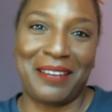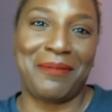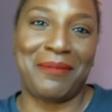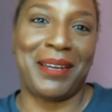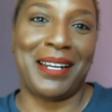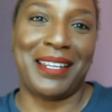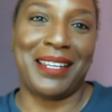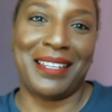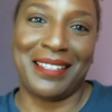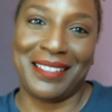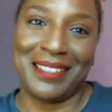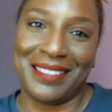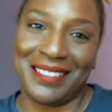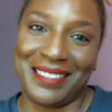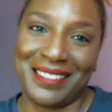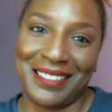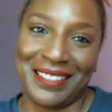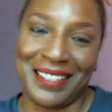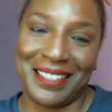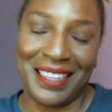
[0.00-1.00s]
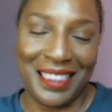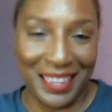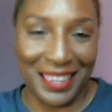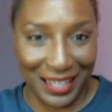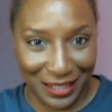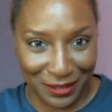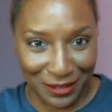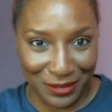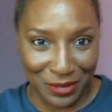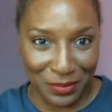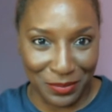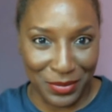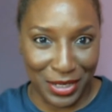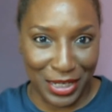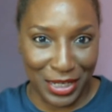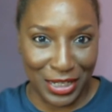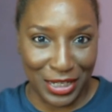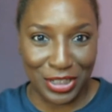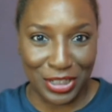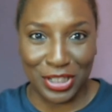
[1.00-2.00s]
Radiance, thank you so
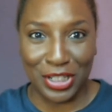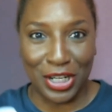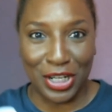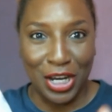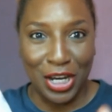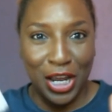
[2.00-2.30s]
much.